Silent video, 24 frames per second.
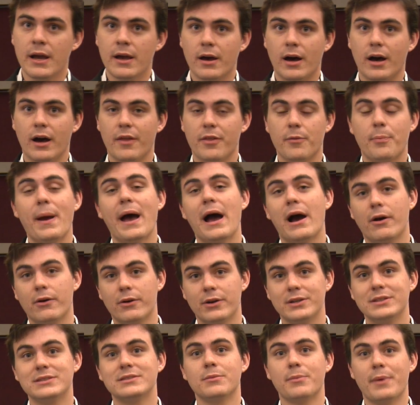uh, the power
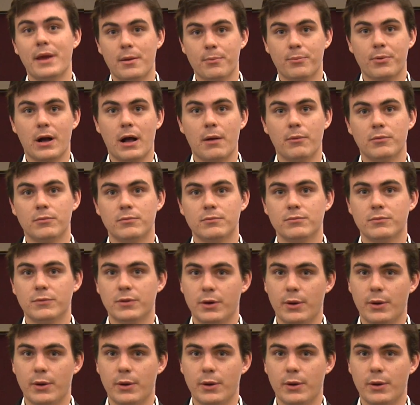is the main problem.